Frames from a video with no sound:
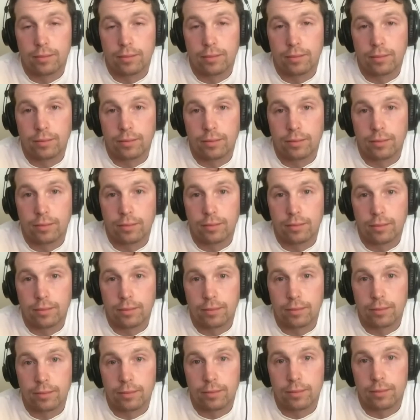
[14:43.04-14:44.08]

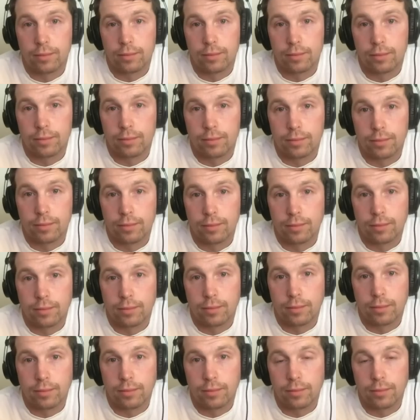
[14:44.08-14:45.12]

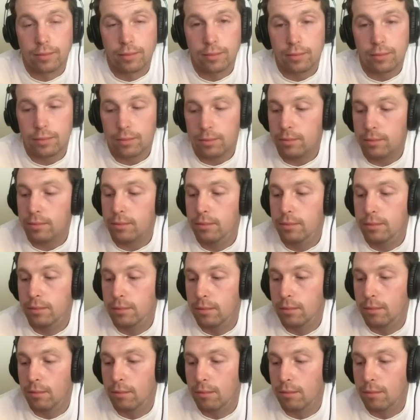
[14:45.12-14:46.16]

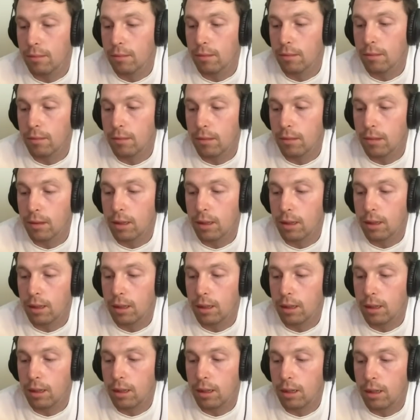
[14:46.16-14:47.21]

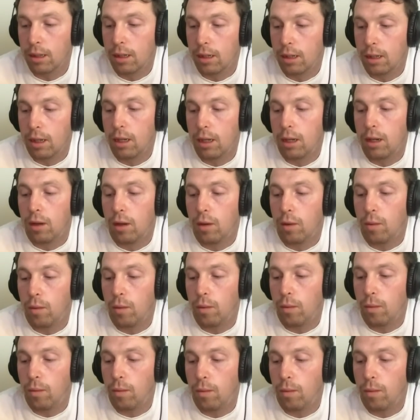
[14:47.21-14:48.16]
No words are spoken by the person on screen.